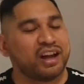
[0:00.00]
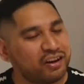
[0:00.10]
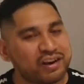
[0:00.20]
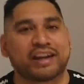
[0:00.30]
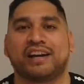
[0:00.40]

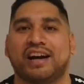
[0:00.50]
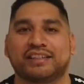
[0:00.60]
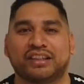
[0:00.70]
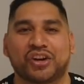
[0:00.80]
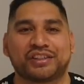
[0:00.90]
All right,
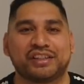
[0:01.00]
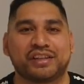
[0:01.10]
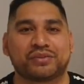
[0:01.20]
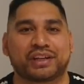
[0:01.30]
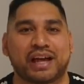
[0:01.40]
guys, a lot of
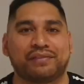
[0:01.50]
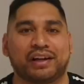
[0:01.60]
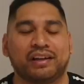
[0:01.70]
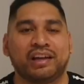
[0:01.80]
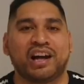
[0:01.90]
detail to
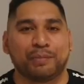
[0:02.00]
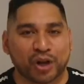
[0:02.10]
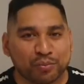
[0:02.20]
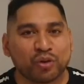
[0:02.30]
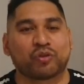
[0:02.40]
cover. I'm
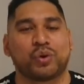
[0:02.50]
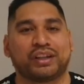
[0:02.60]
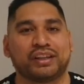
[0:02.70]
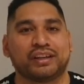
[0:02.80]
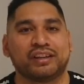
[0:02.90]
going to move
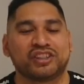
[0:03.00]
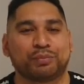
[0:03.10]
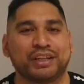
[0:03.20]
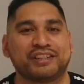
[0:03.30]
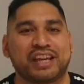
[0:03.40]
quickly,
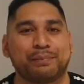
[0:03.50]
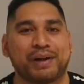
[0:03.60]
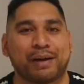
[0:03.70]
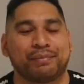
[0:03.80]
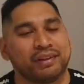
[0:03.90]
so please
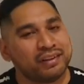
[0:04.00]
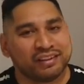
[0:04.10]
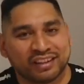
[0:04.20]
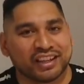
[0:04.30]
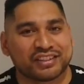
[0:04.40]
keep up.
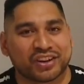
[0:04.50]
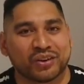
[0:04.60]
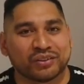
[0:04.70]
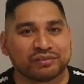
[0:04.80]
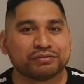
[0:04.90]
Let's
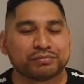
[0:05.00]
go.